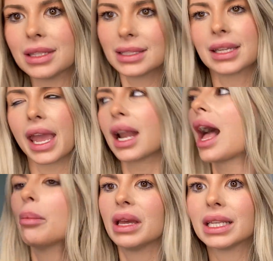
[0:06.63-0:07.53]
This can't
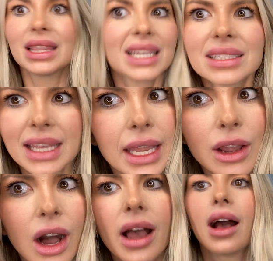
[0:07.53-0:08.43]
happen. This
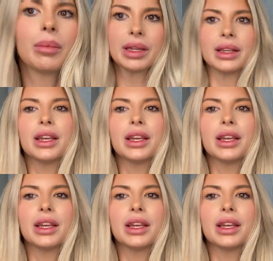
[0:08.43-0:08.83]
cannot happen.